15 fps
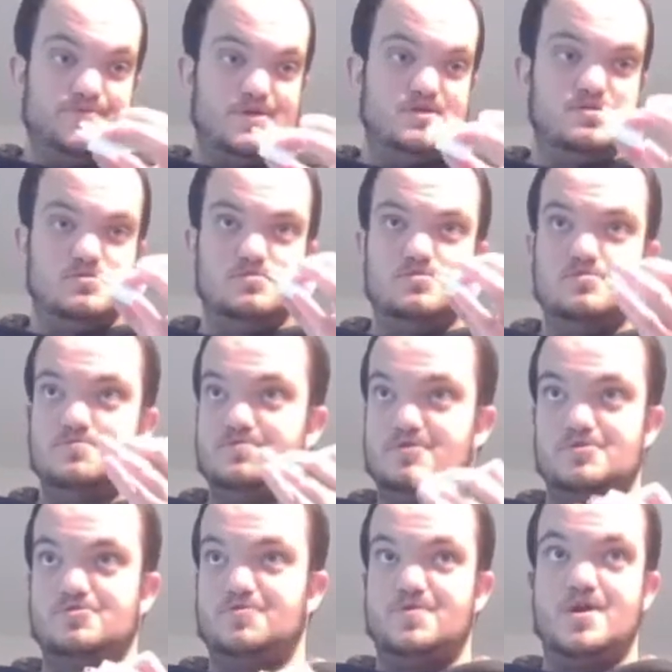
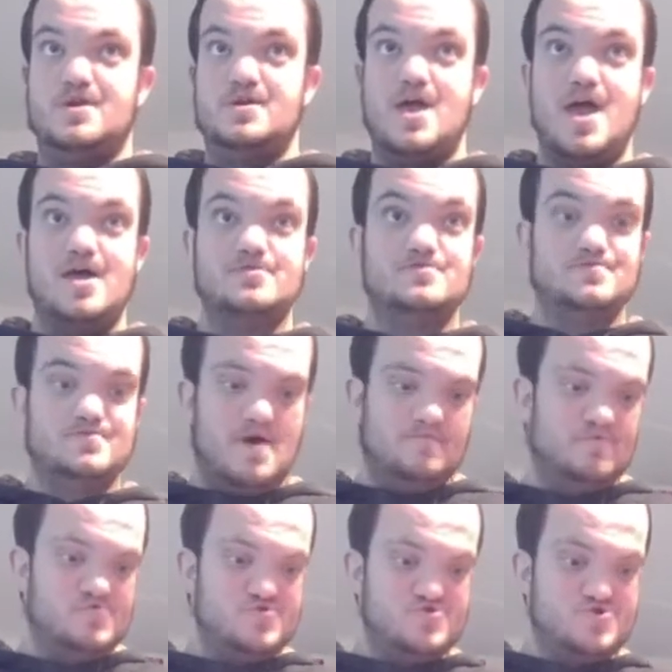This thing has
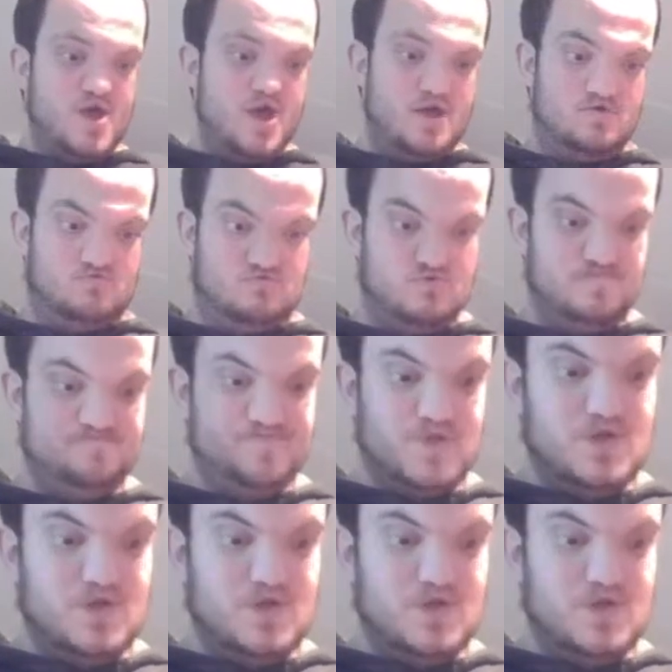never changed.